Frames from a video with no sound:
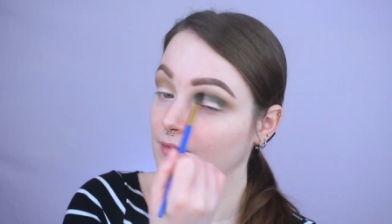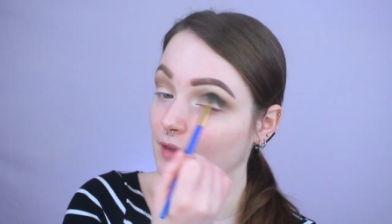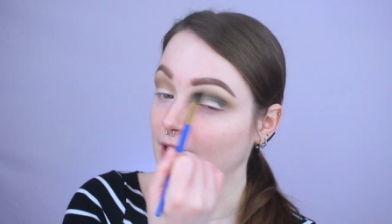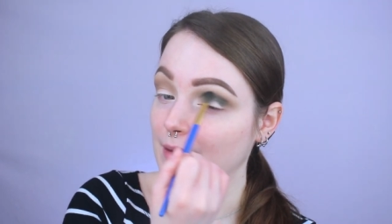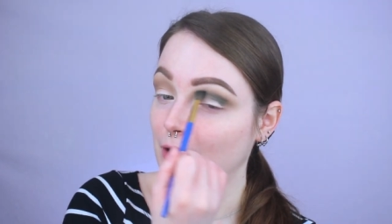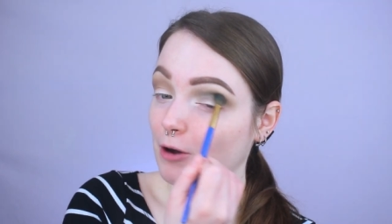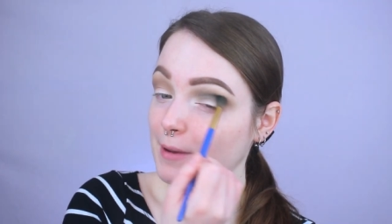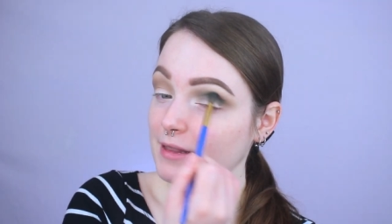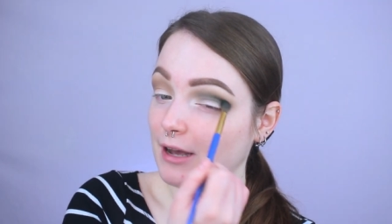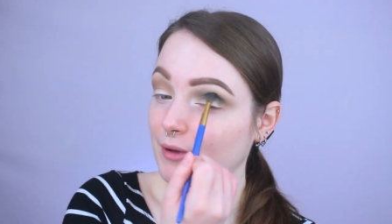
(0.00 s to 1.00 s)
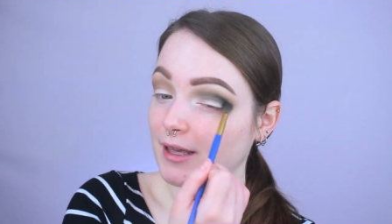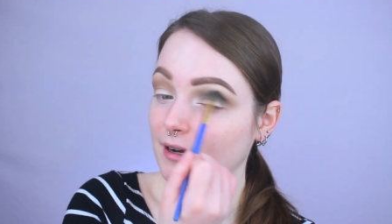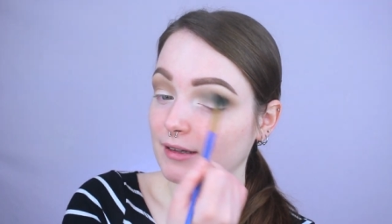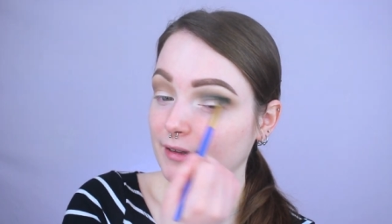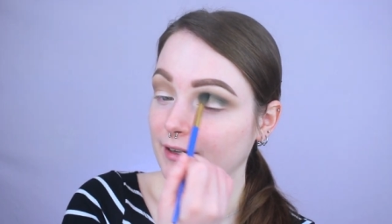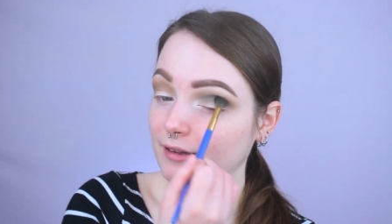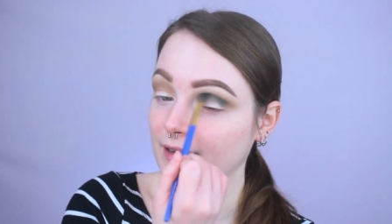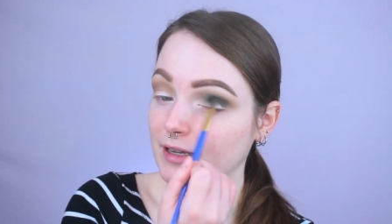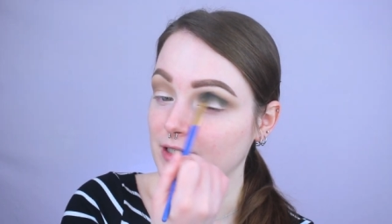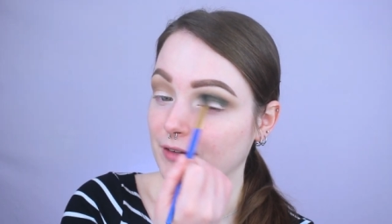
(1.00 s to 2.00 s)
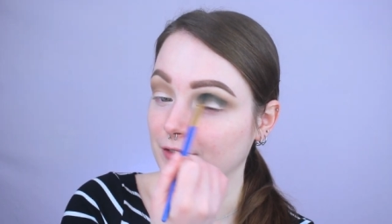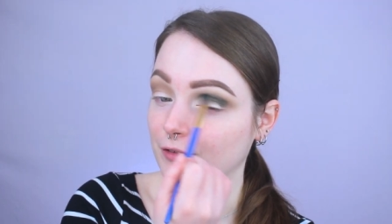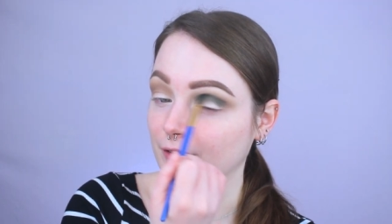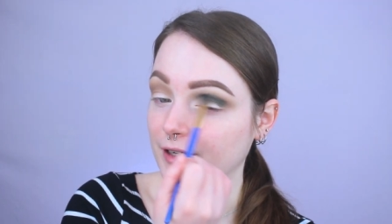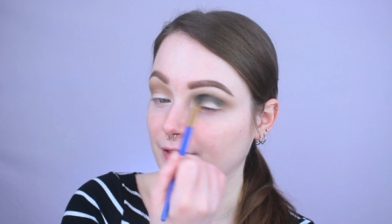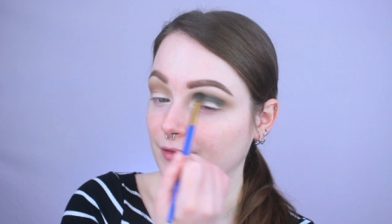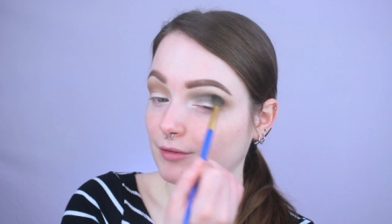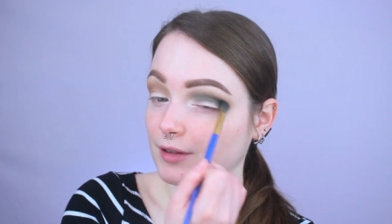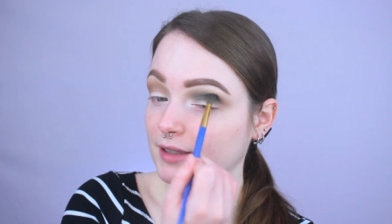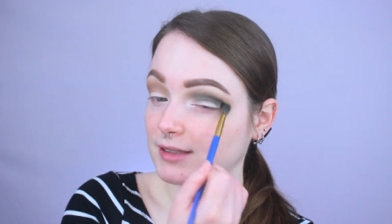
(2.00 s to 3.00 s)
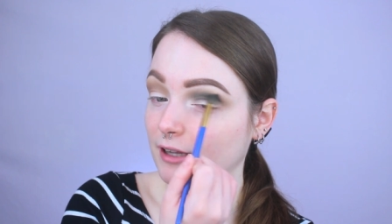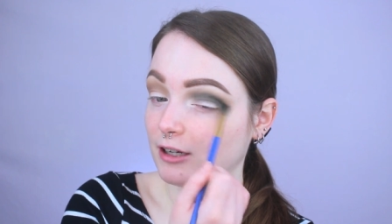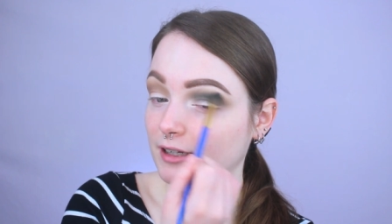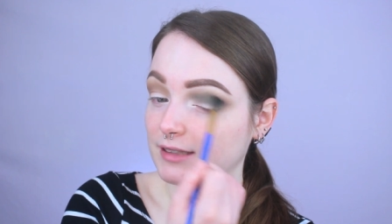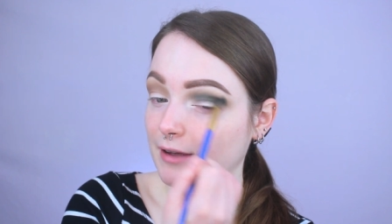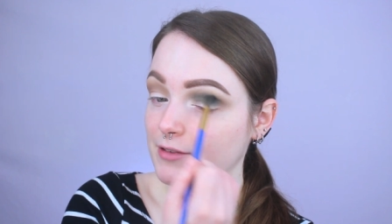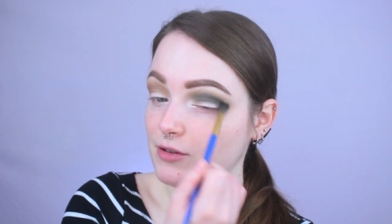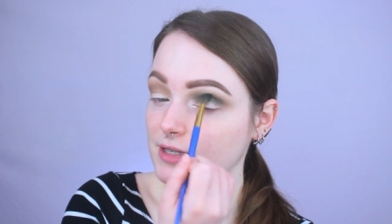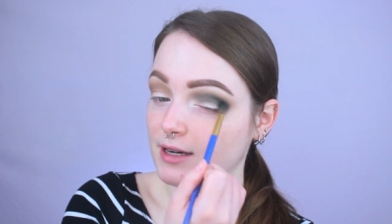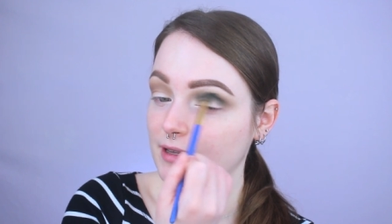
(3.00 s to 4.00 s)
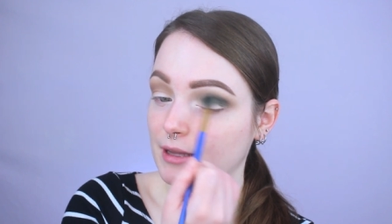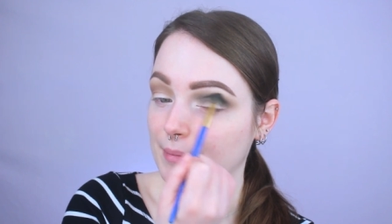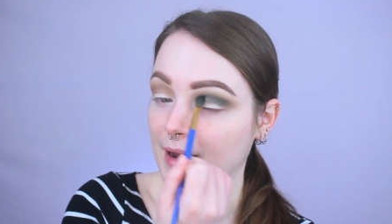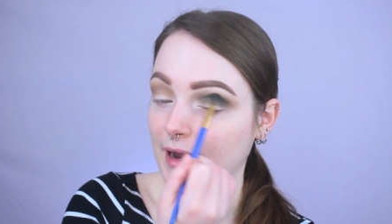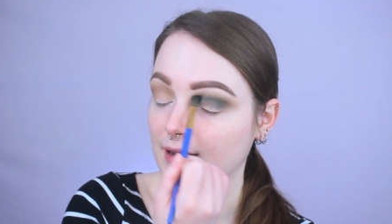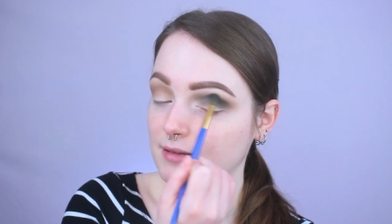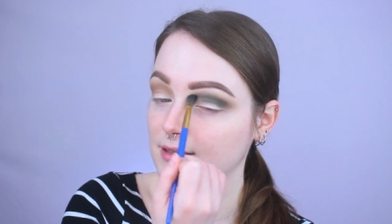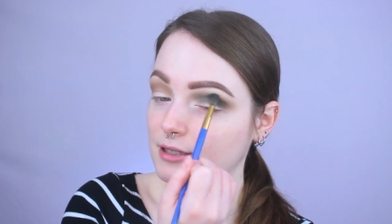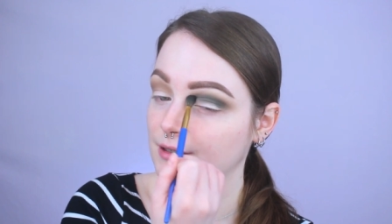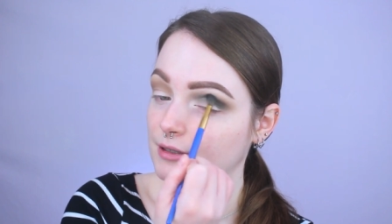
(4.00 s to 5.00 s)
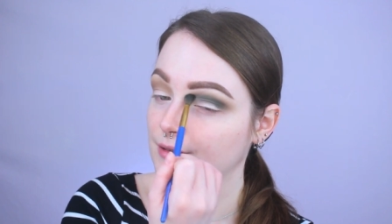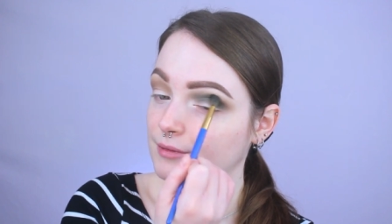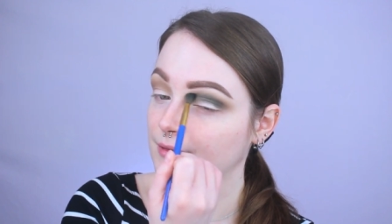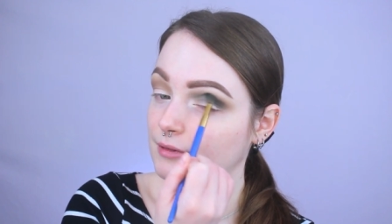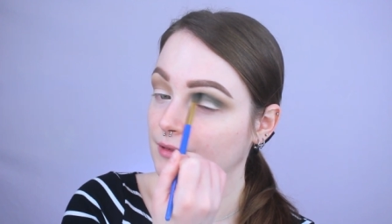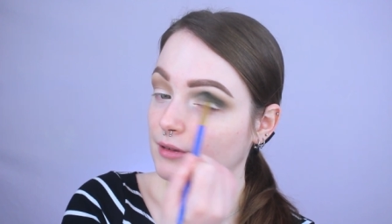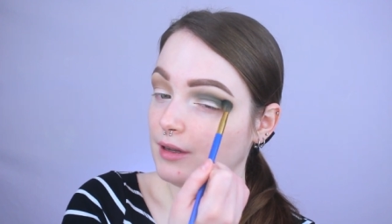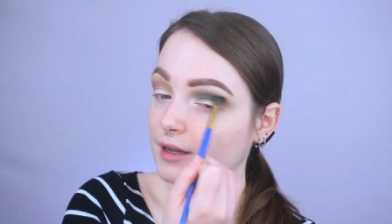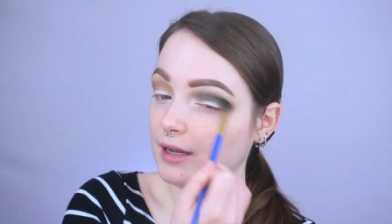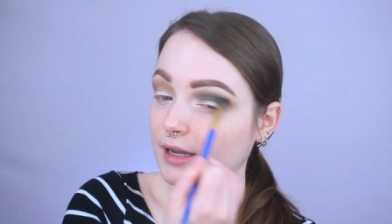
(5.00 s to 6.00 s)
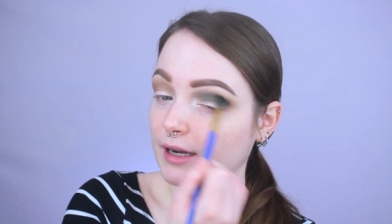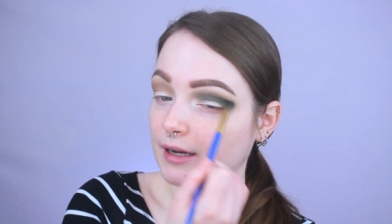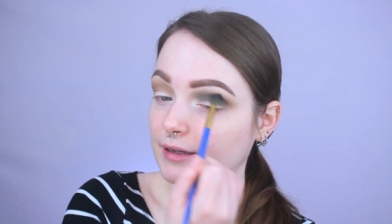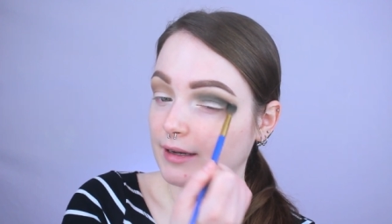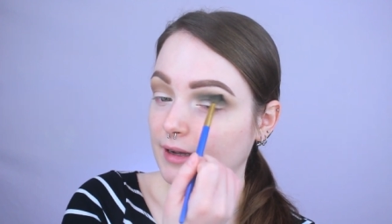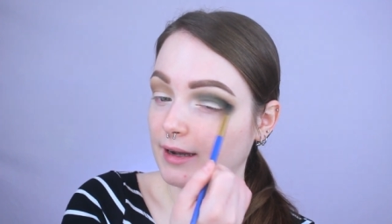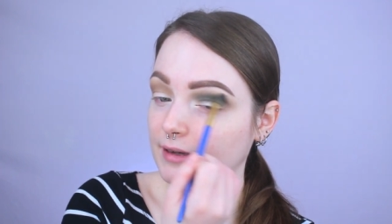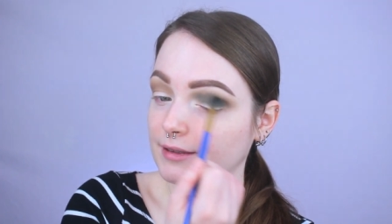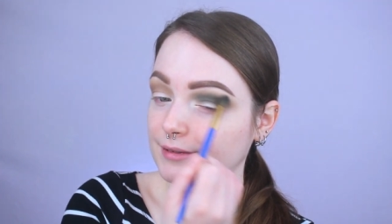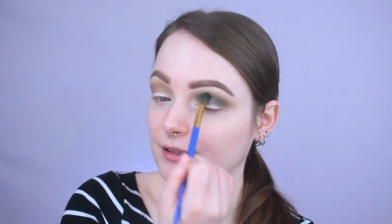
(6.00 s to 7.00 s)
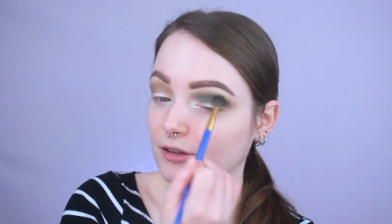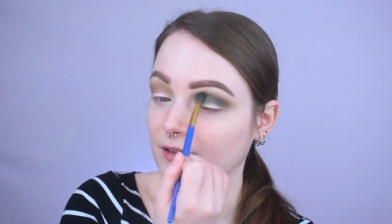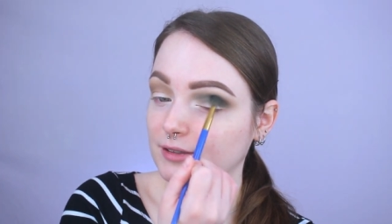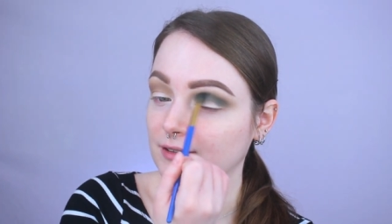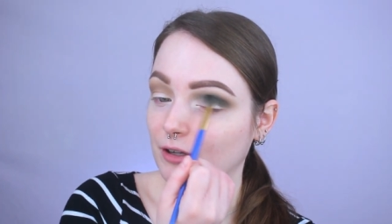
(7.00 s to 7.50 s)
And I'm hoping that we get a little hint of green with this color, because I've used it in the past. And it kind of looks